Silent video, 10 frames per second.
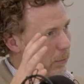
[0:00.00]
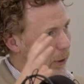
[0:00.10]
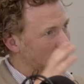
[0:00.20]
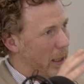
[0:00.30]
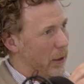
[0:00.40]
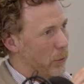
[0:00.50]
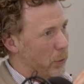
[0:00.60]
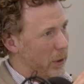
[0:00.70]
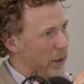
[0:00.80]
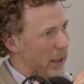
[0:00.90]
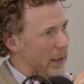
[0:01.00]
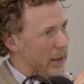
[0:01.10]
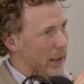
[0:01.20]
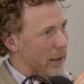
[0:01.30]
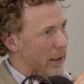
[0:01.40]
paired with the
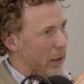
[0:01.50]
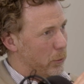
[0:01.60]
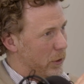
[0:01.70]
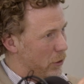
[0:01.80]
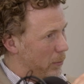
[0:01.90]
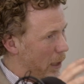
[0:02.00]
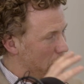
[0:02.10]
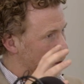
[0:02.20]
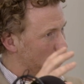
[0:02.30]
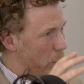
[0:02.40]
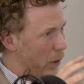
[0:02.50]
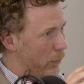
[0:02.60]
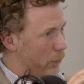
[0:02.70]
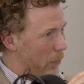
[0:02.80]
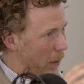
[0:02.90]
idea that we should be able to
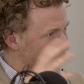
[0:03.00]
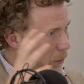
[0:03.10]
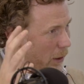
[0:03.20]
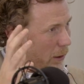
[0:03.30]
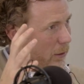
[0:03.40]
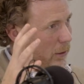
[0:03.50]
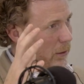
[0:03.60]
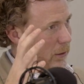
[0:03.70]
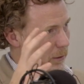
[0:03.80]
work from anywhere